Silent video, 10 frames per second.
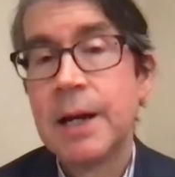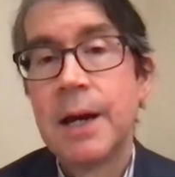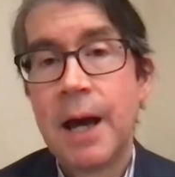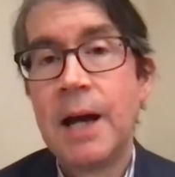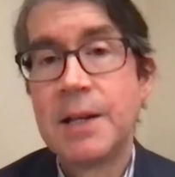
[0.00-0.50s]

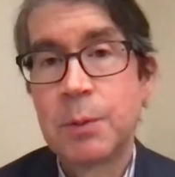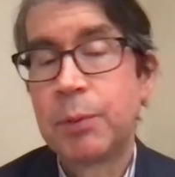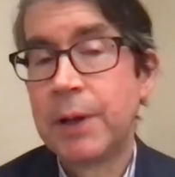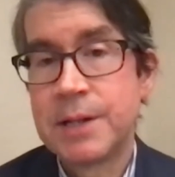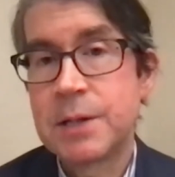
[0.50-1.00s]
as the
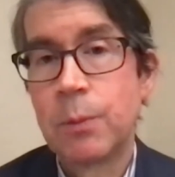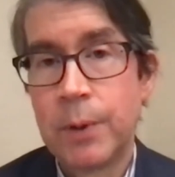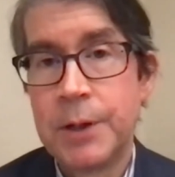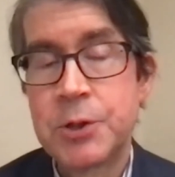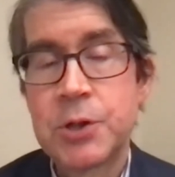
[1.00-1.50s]
place at
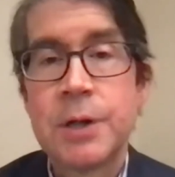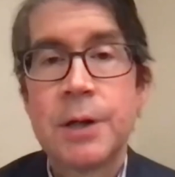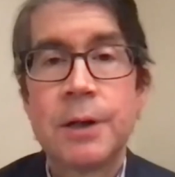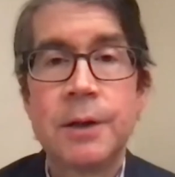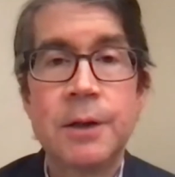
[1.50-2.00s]
which
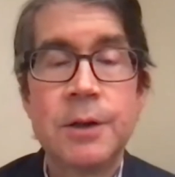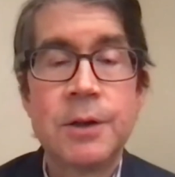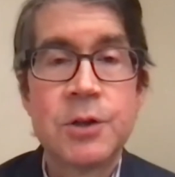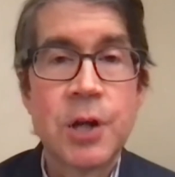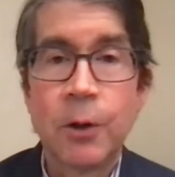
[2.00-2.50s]
the
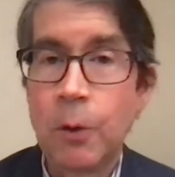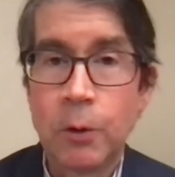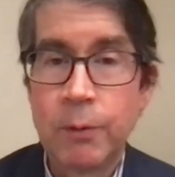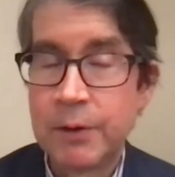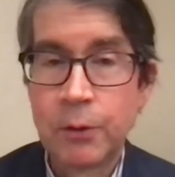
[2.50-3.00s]

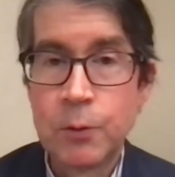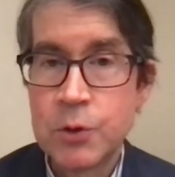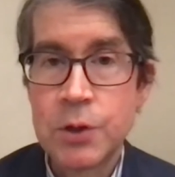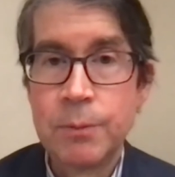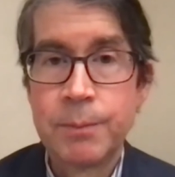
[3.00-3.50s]
shareholder
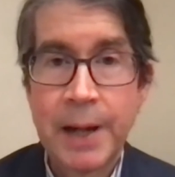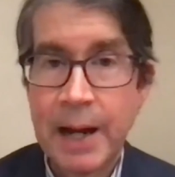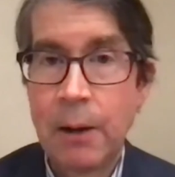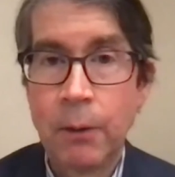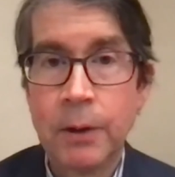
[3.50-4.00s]
resolution
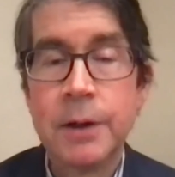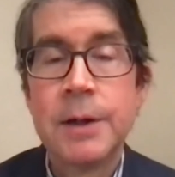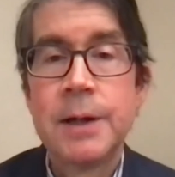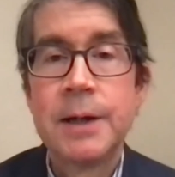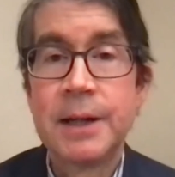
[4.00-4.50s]
power
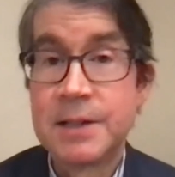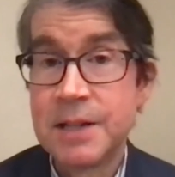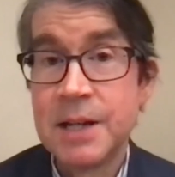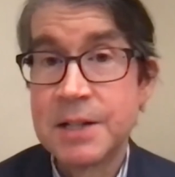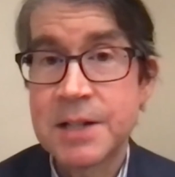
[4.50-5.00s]

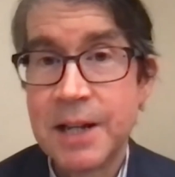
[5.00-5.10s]
exists.